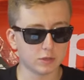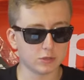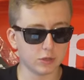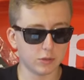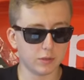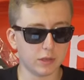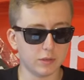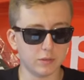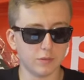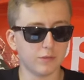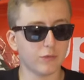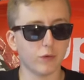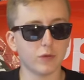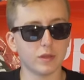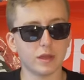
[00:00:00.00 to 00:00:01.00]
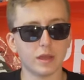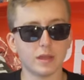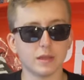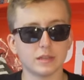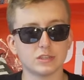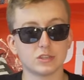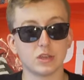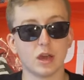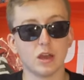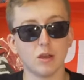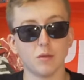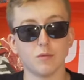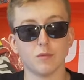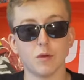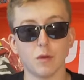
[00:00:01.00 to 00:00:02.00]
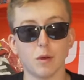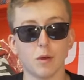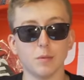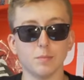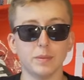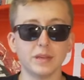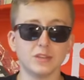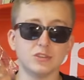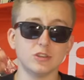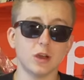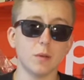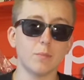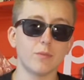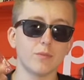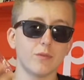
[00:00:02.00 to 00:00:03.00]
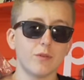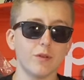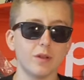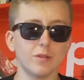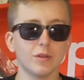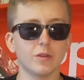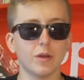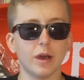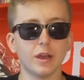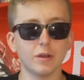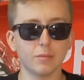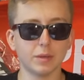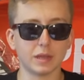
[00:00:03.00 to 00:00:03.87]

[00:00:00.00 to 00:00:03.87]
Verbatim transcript: So forty-eight is kind of a big jump for a little item.